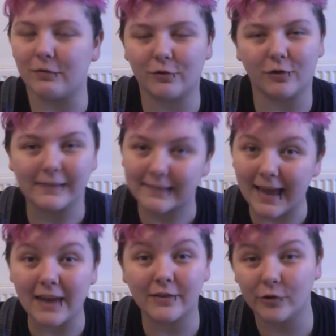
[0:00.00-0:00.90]
for a
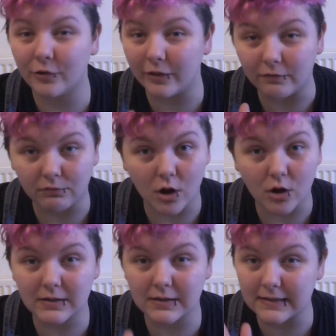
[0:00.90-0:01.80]
scandal that
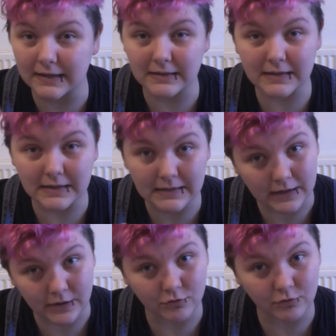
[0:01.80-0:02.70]
rocked 16th
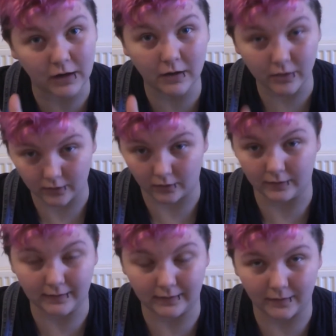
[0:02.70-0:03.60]
century
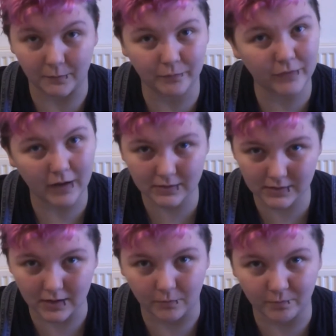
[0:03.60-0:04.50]
Catholicism.
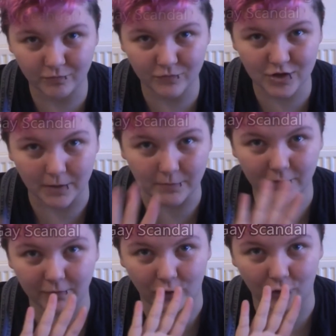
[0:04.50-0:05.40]
So, chapter
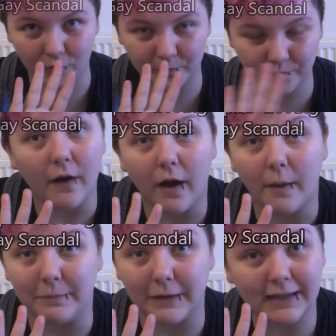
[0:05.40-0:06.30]
4. A
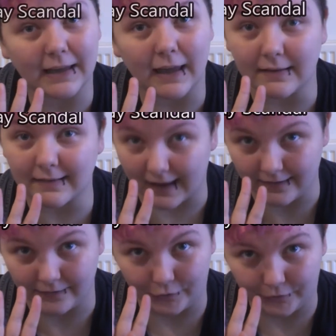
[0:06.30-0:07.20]
big gay
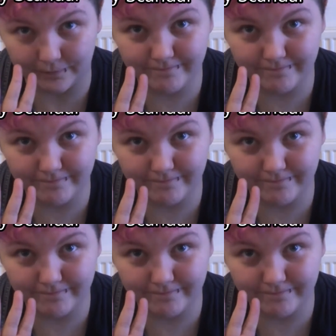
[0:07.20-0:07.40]
scandal.